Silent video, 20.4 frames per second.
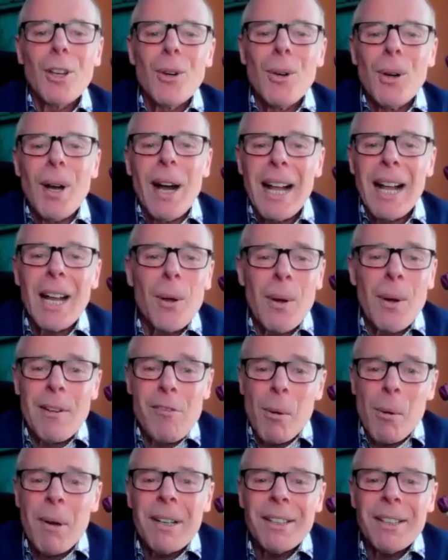So, hello
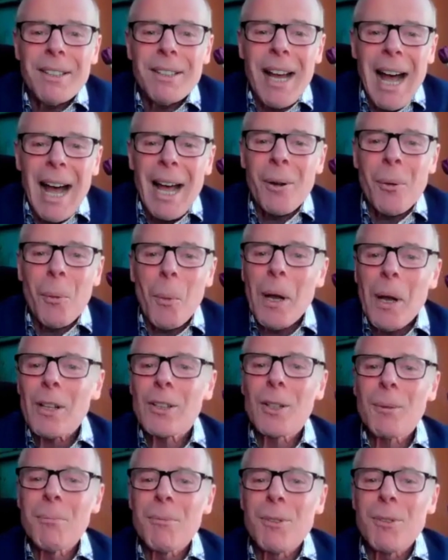everyone, and
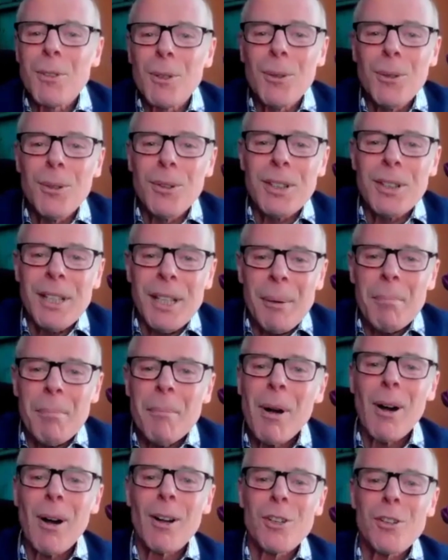welcome to the
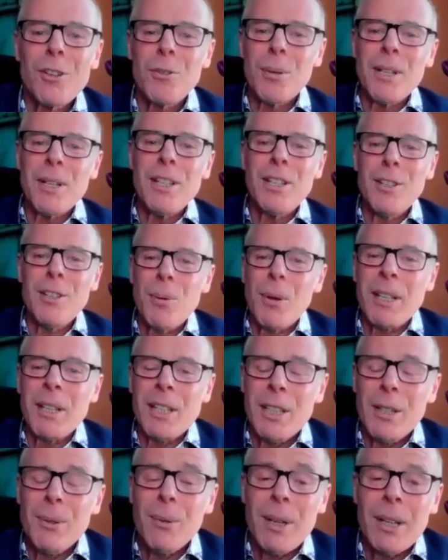March
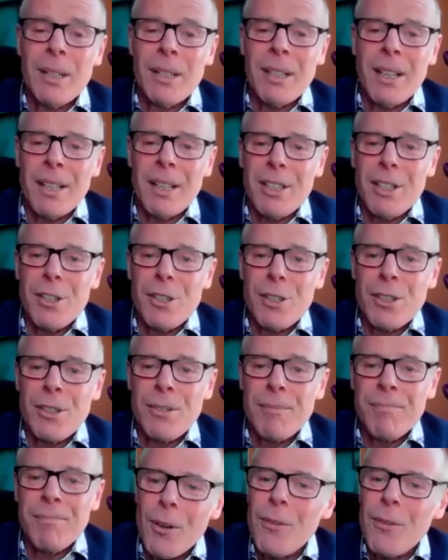2021 edition